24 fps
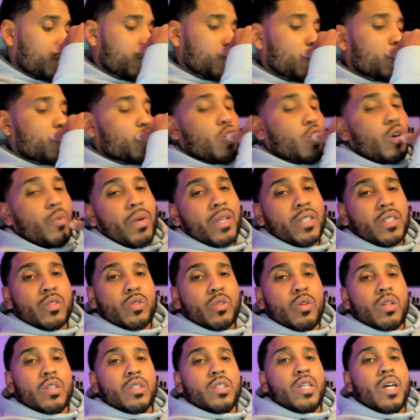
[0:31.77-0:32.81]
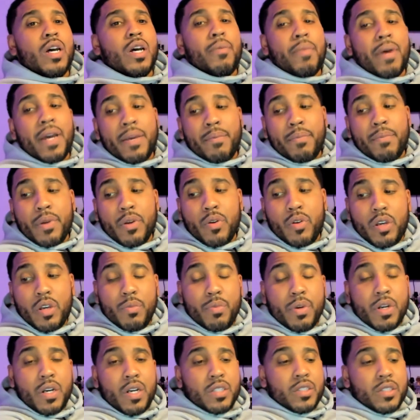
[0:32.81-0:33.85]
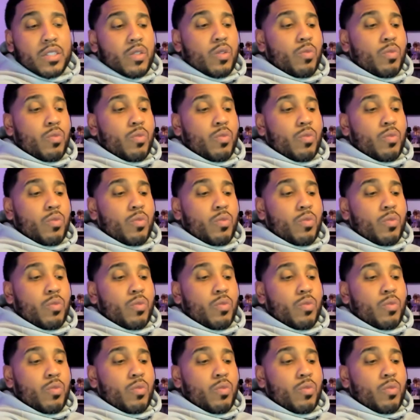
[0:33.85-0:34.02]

We talk about this all the time. I ain't been on here because there